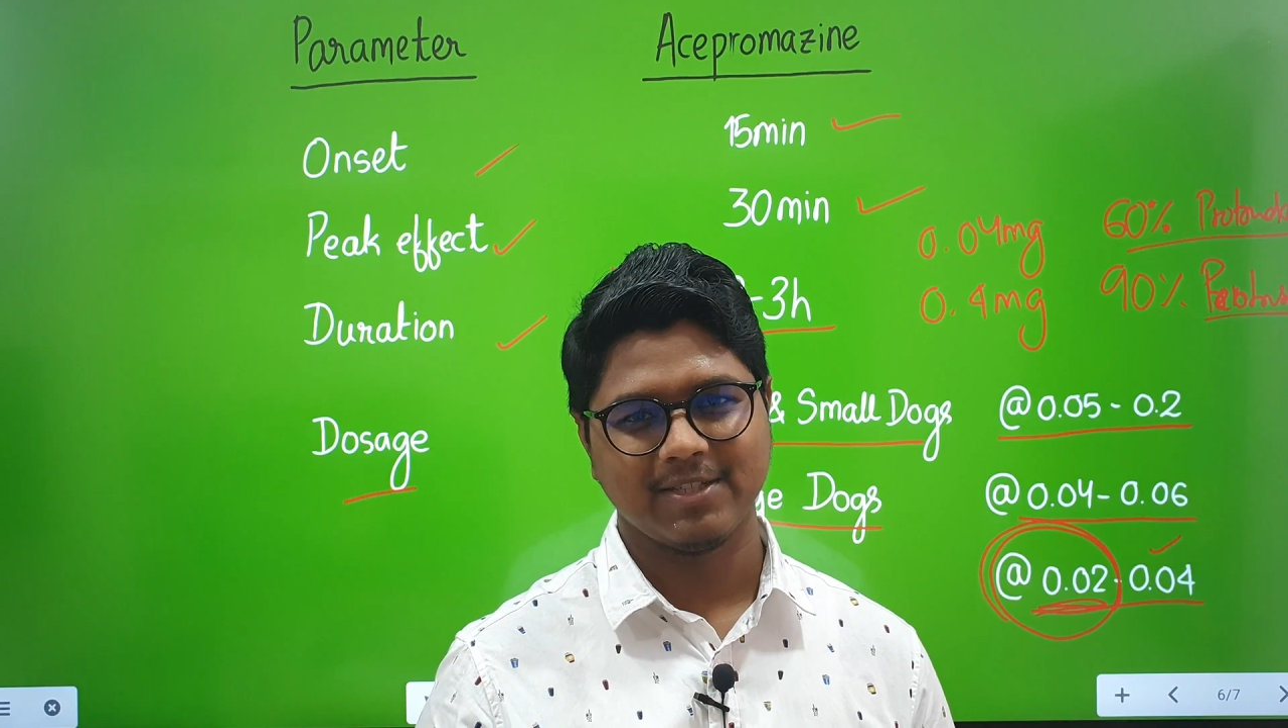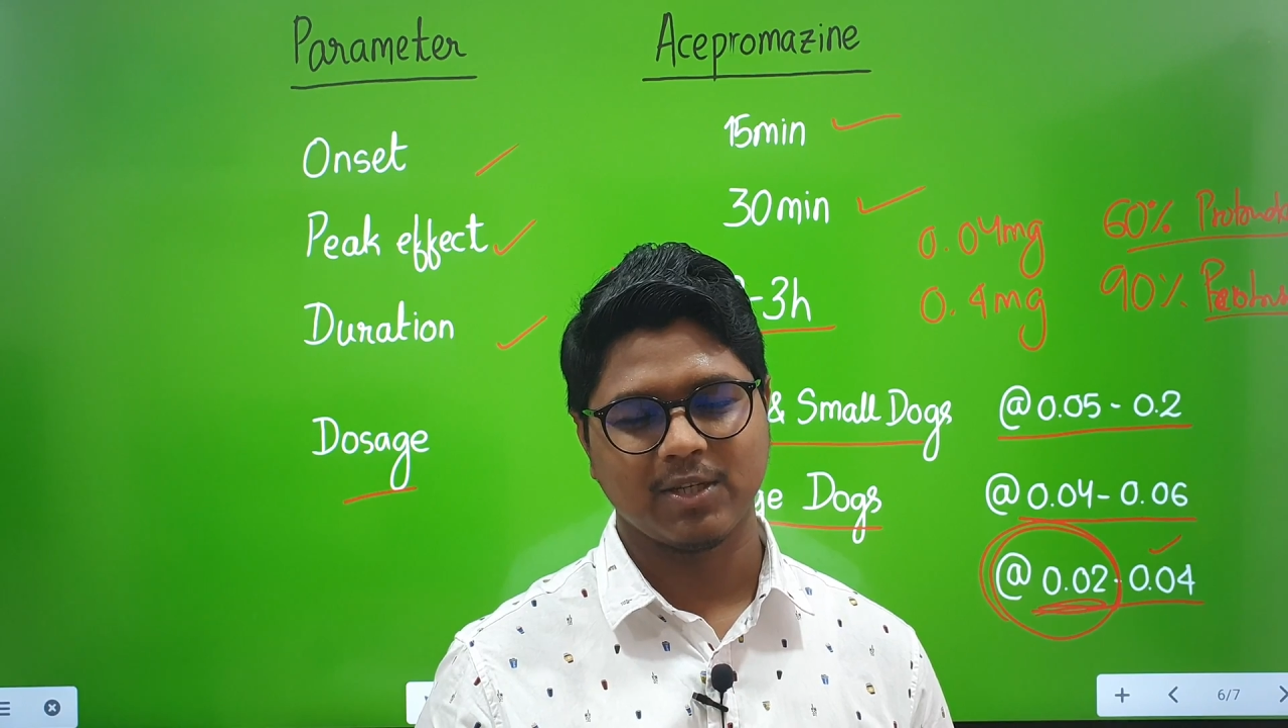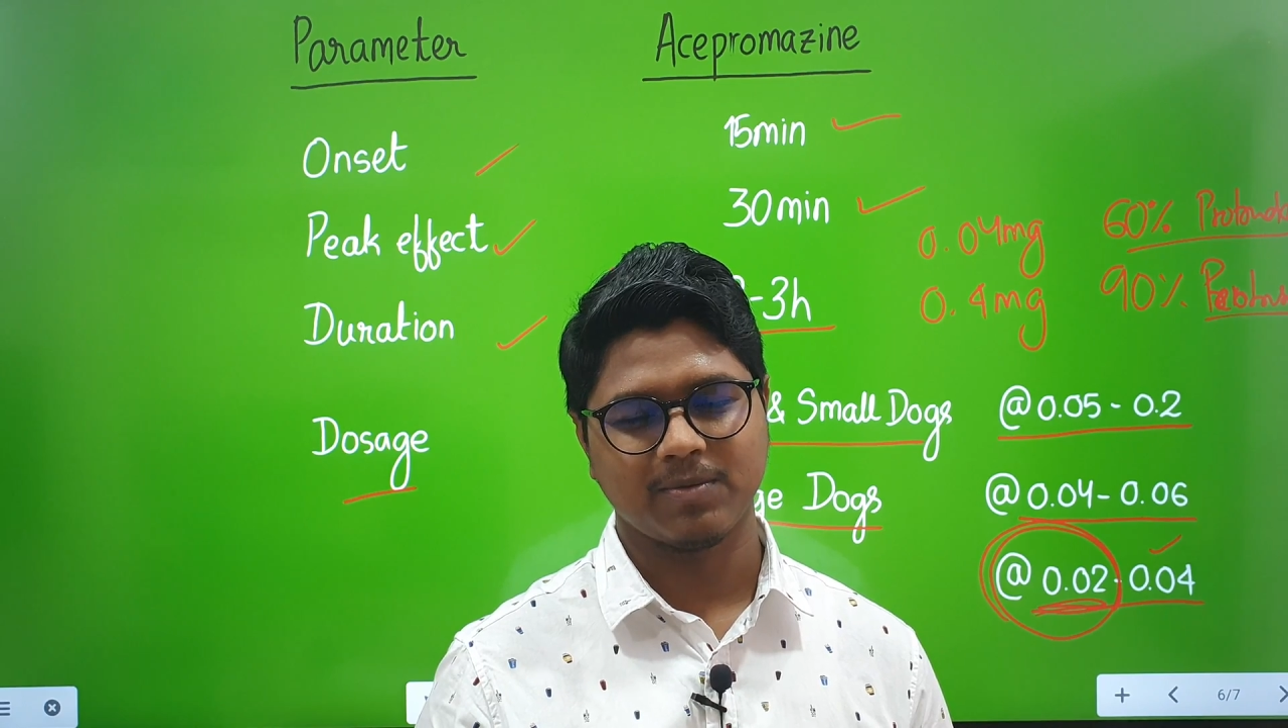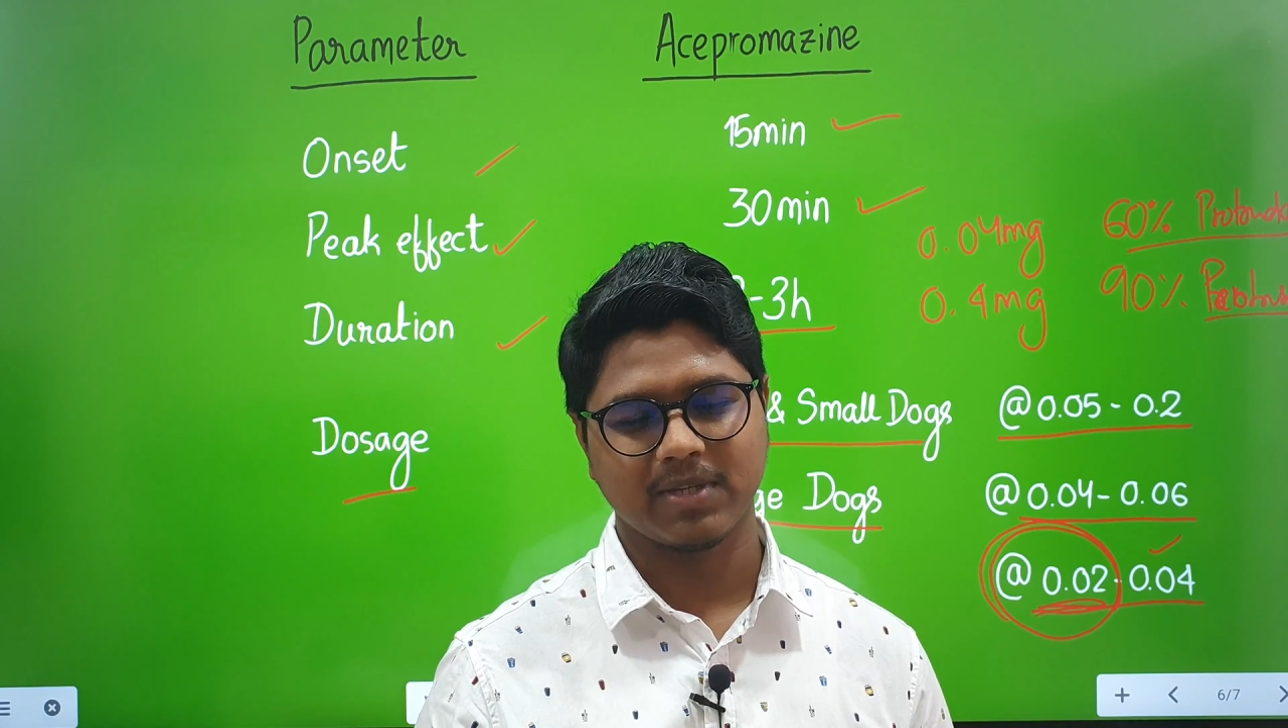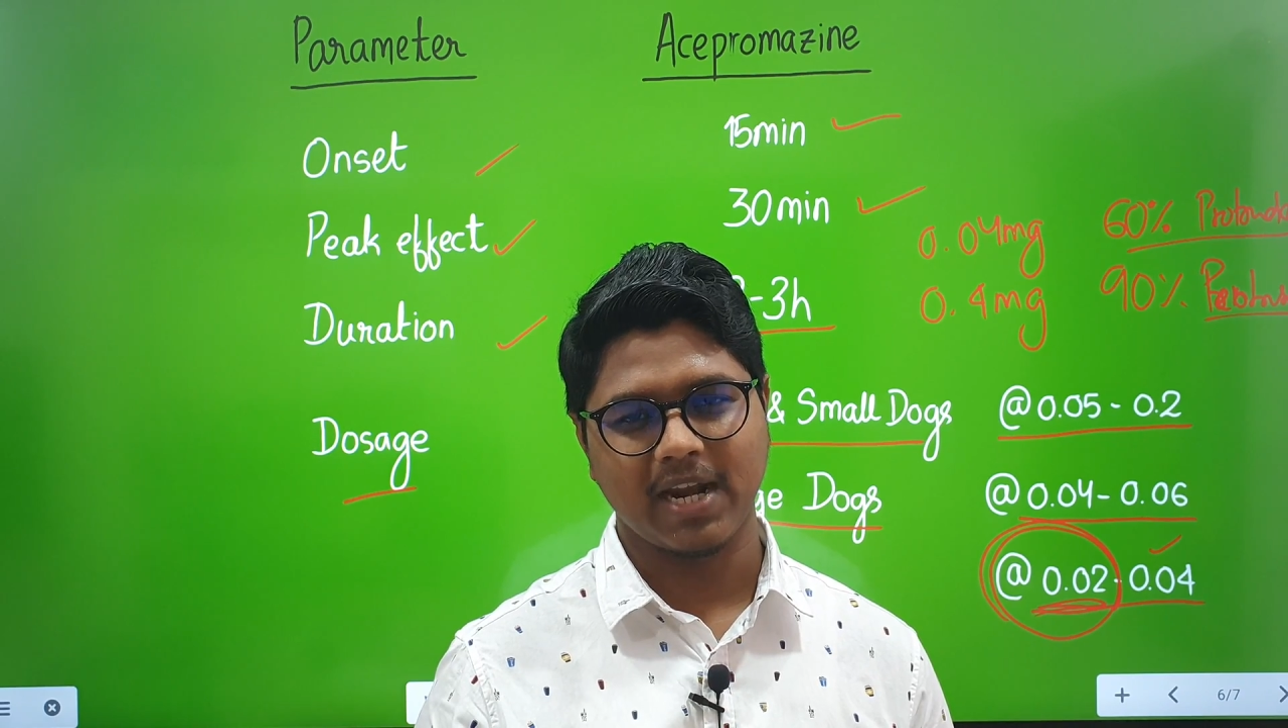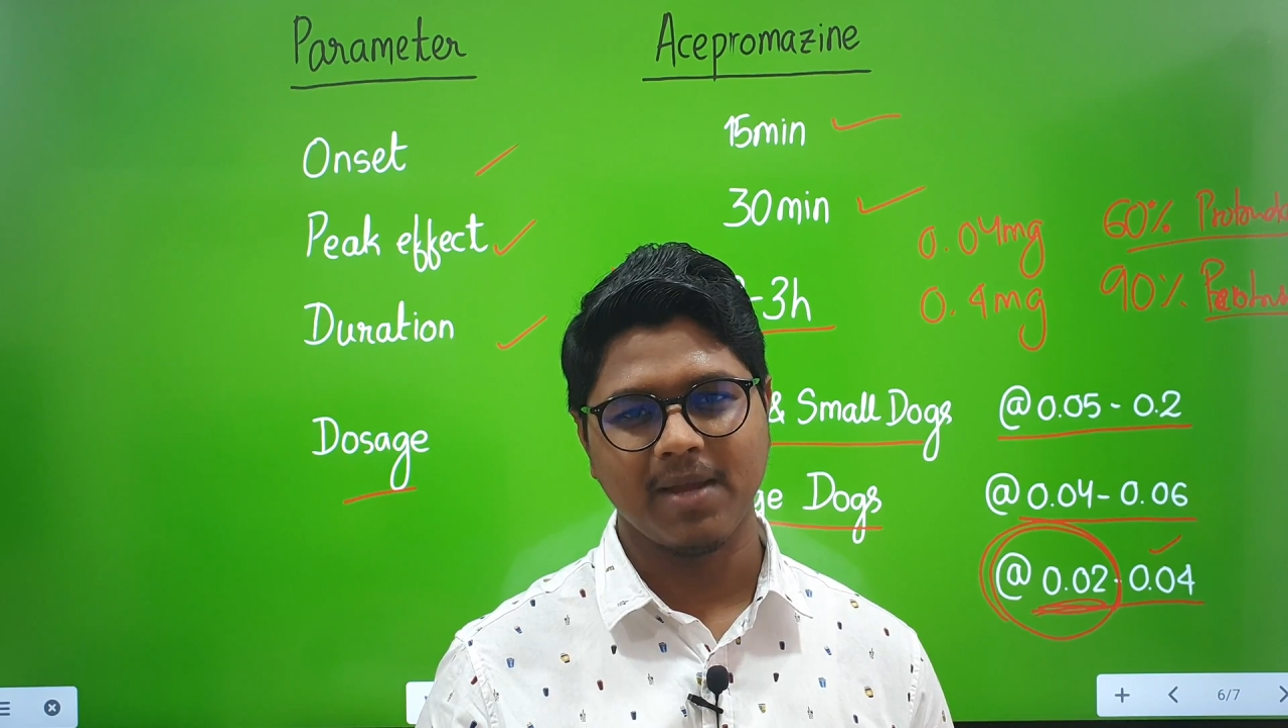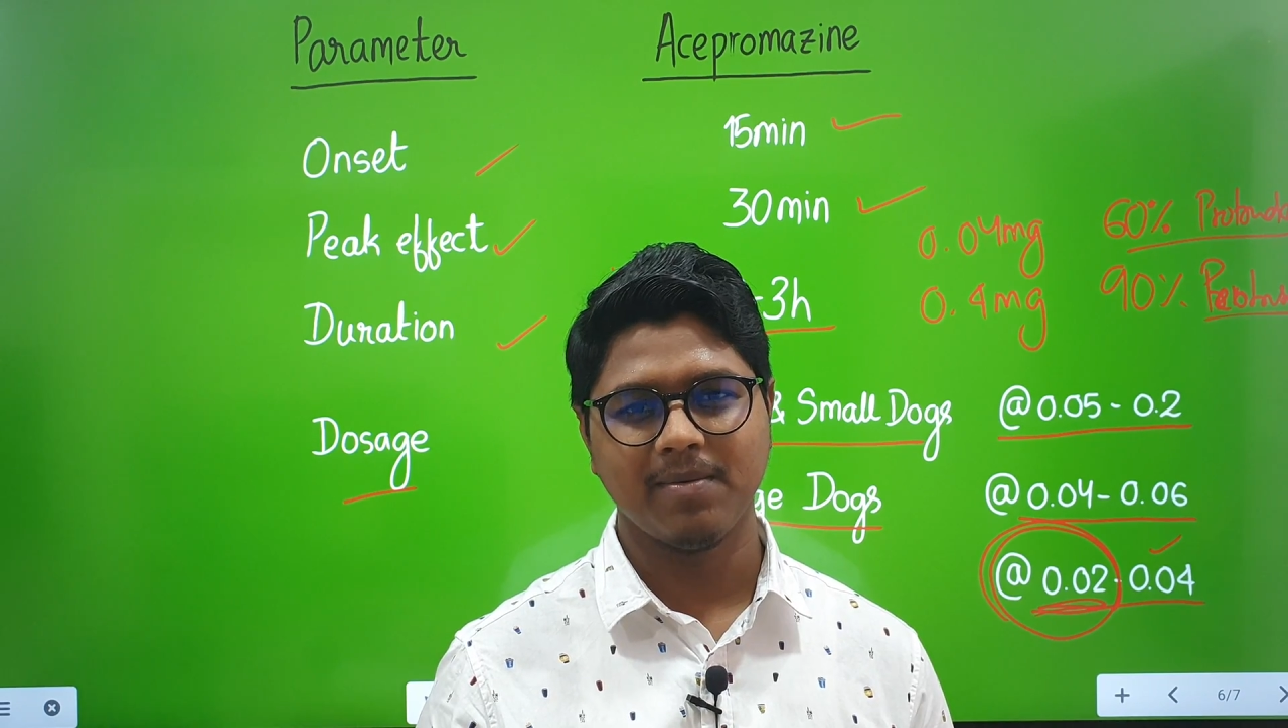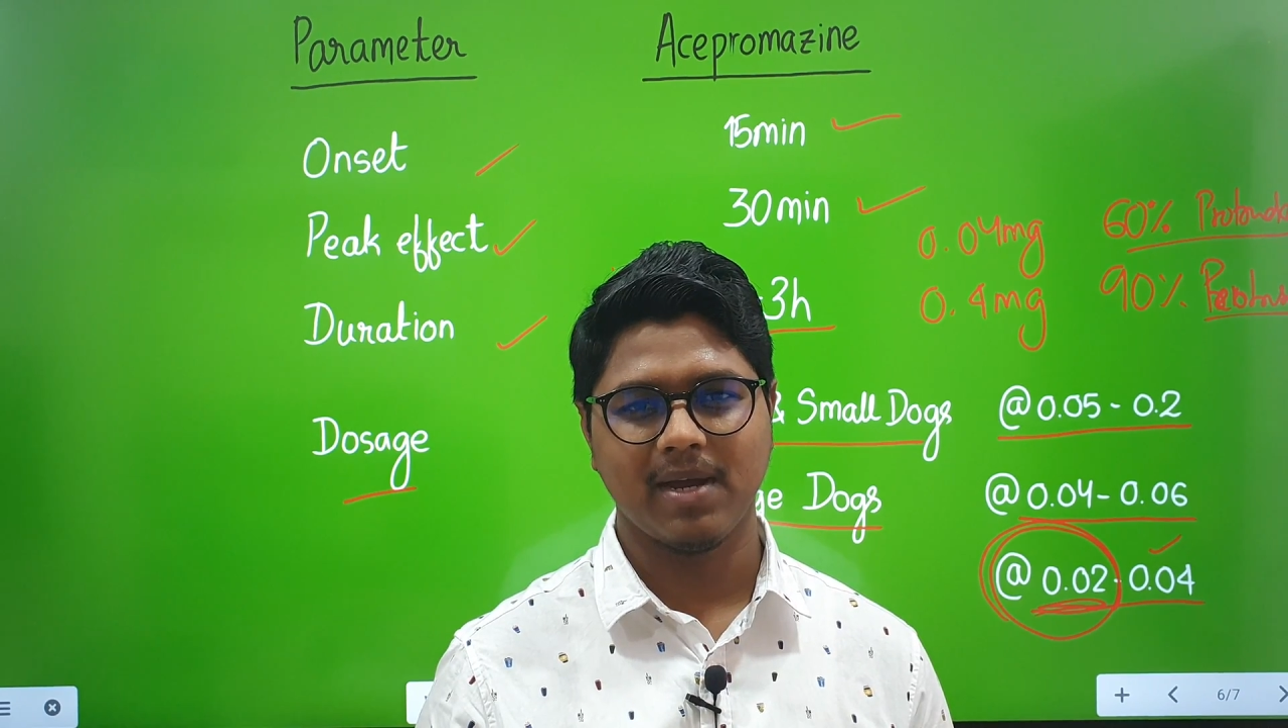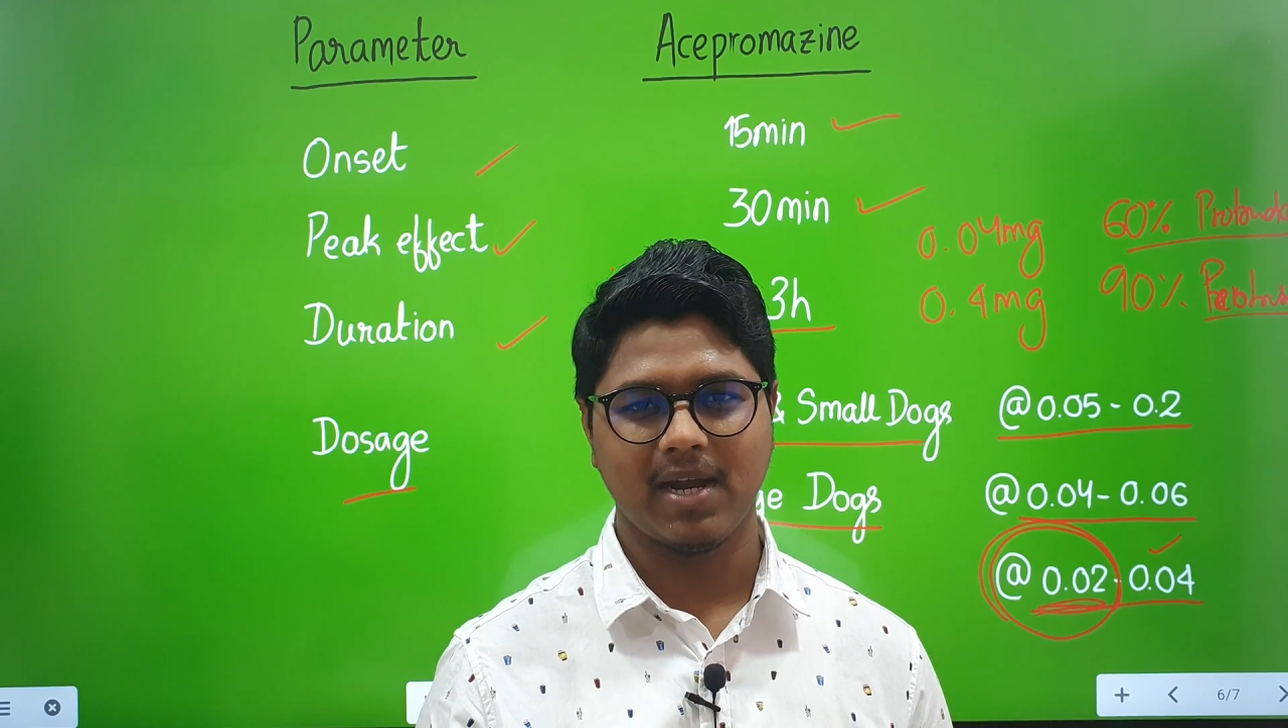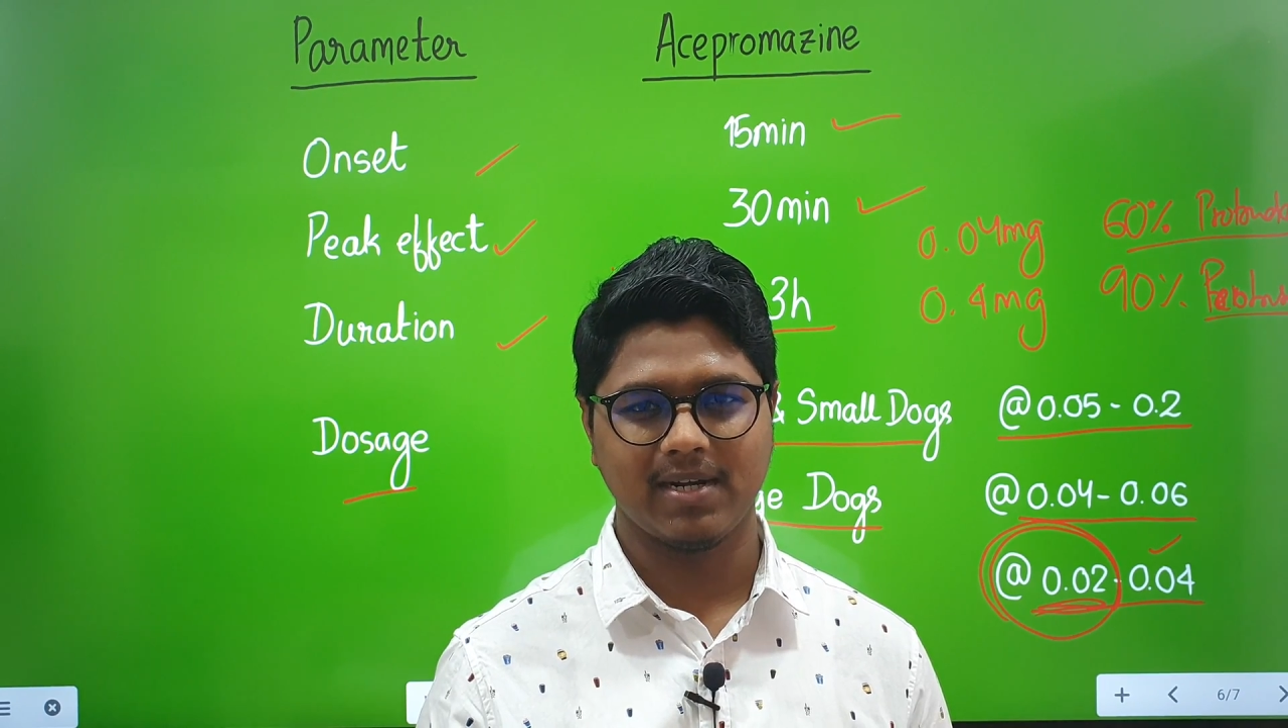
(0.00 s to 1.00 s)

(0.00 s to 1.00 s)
subscribe